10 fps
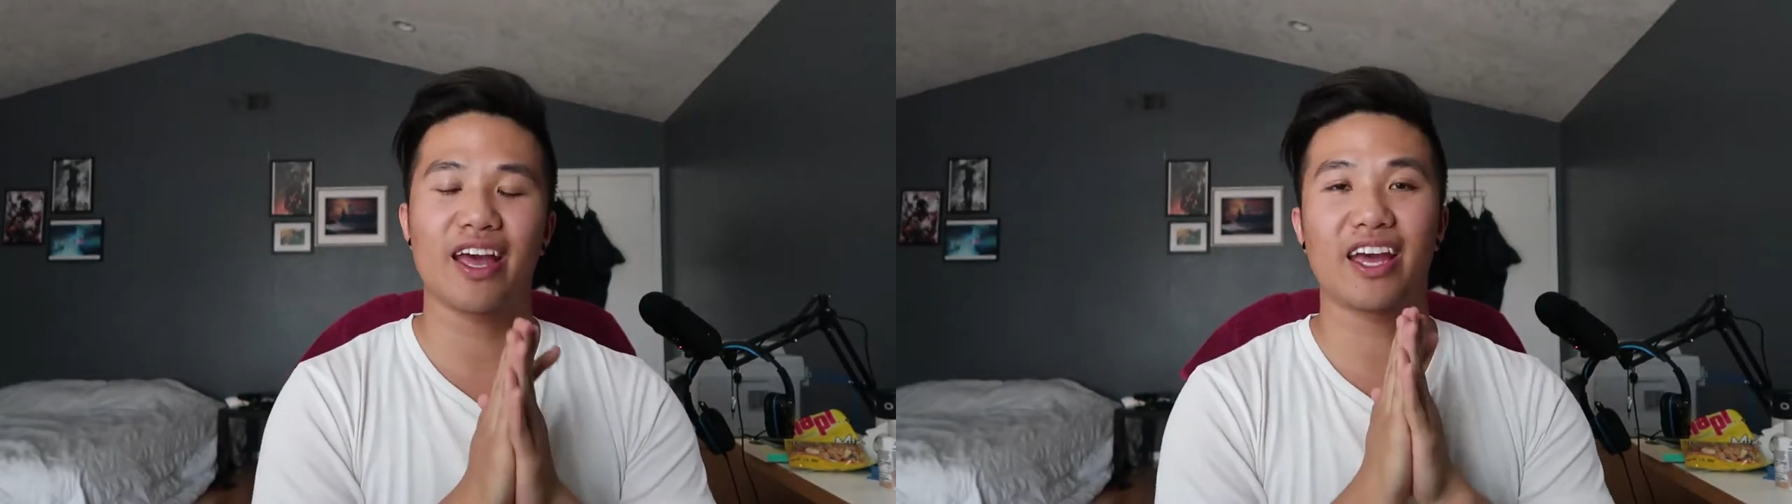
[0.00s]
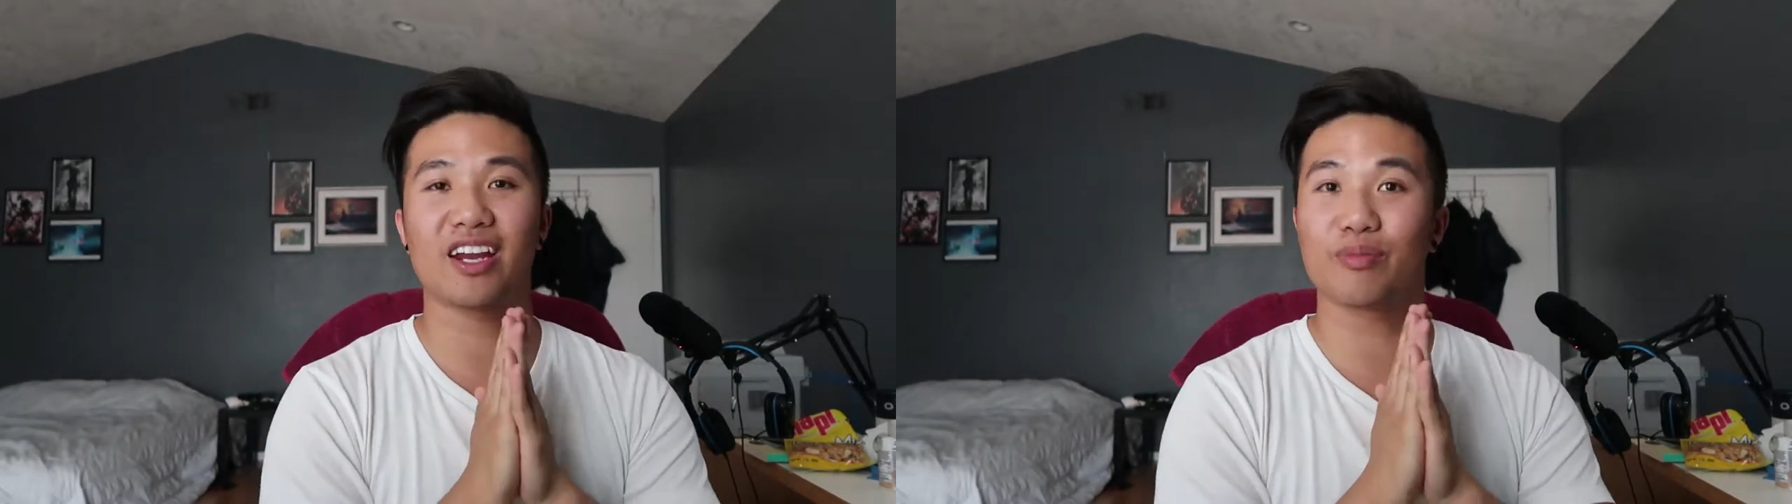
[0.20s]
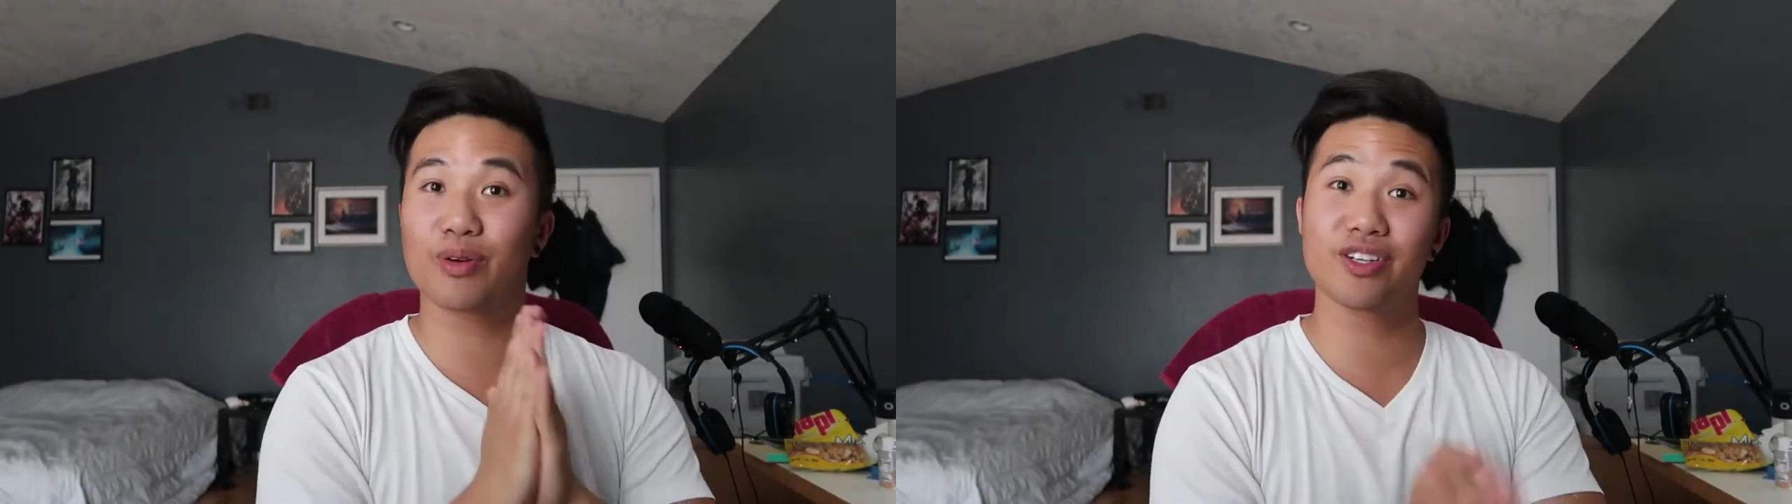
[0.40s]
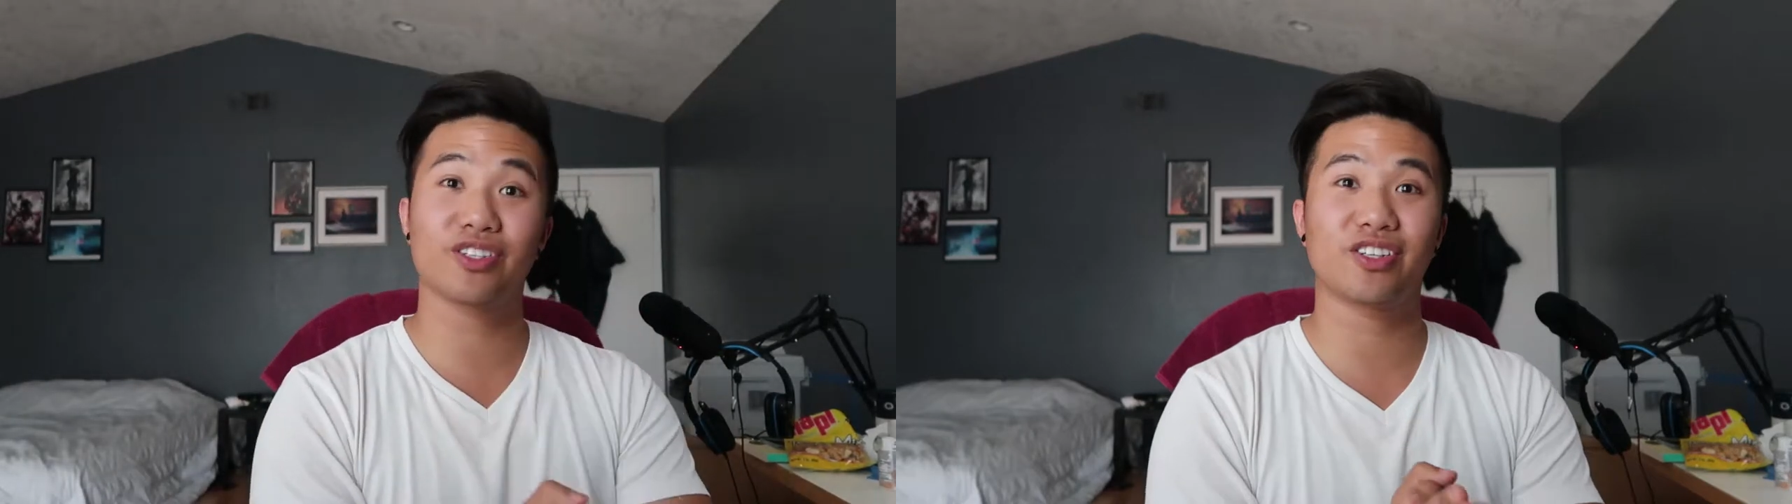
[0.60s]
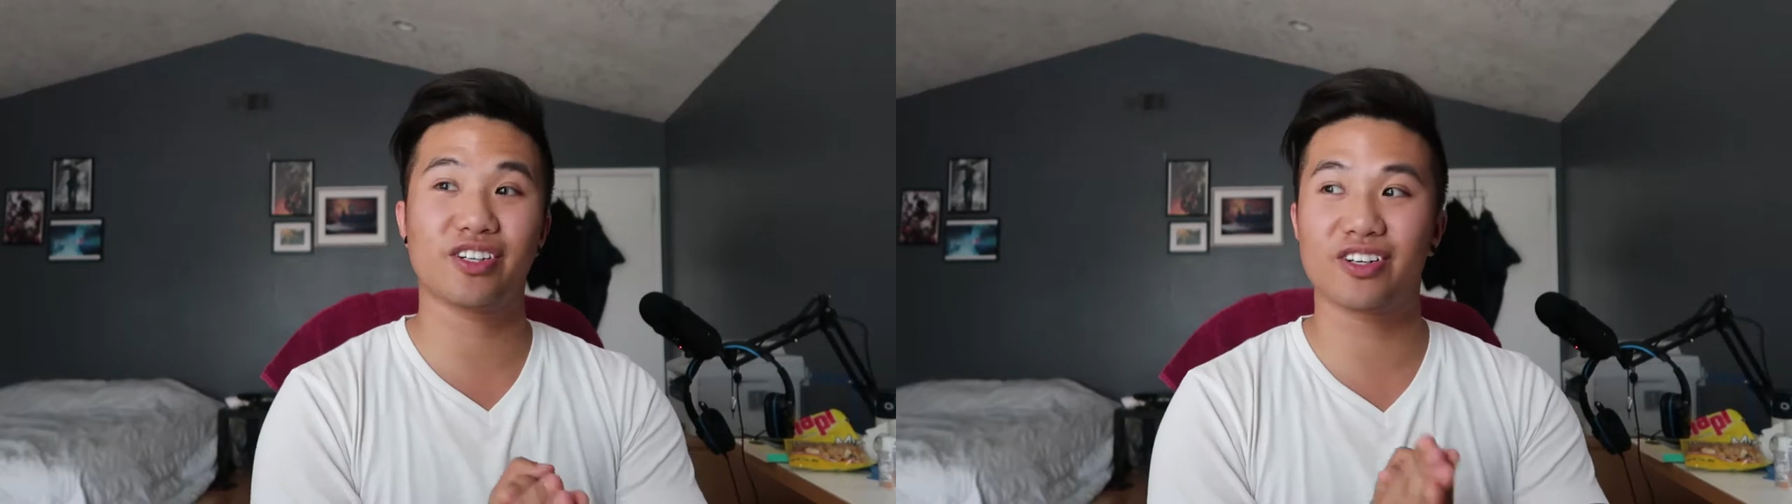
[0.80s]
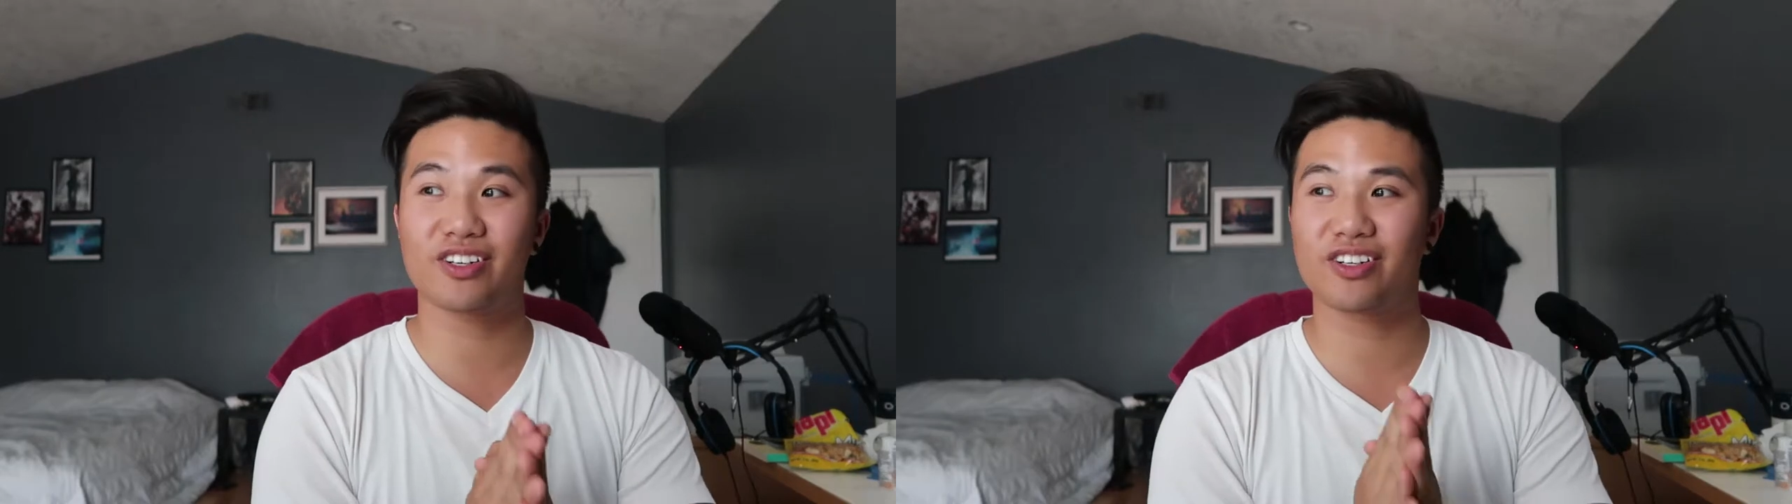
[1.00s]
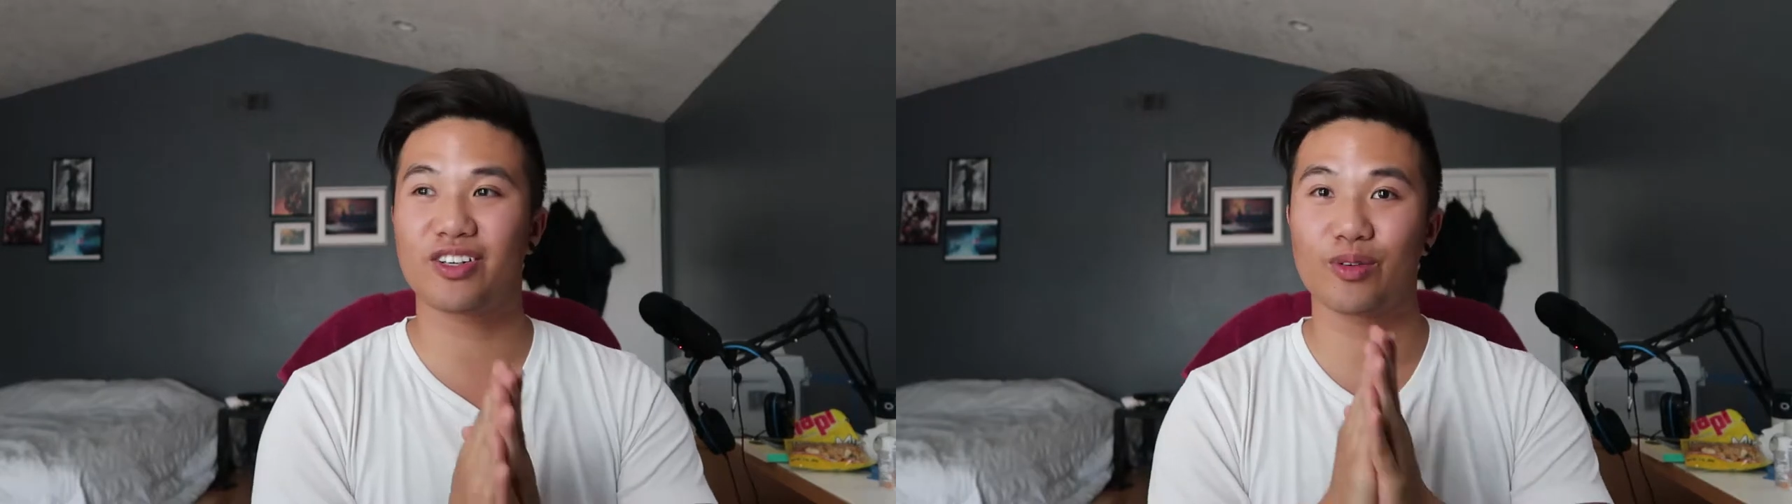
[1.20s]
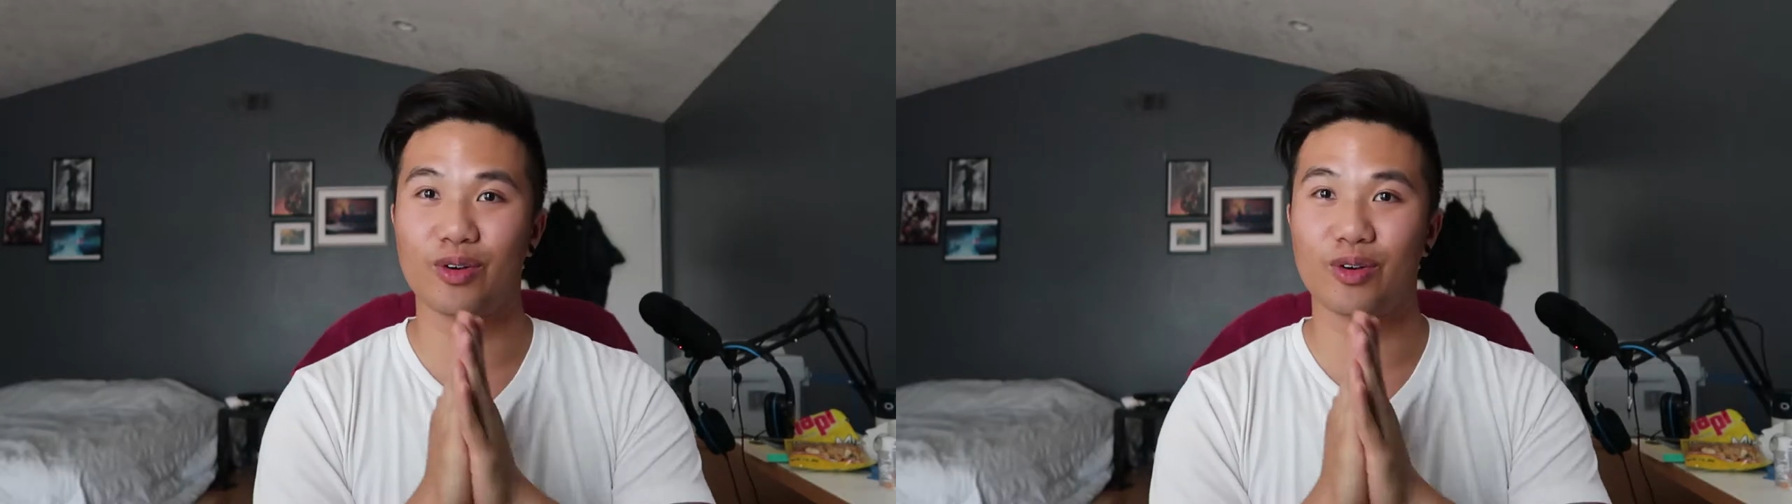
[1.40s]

And I'm pretty sure you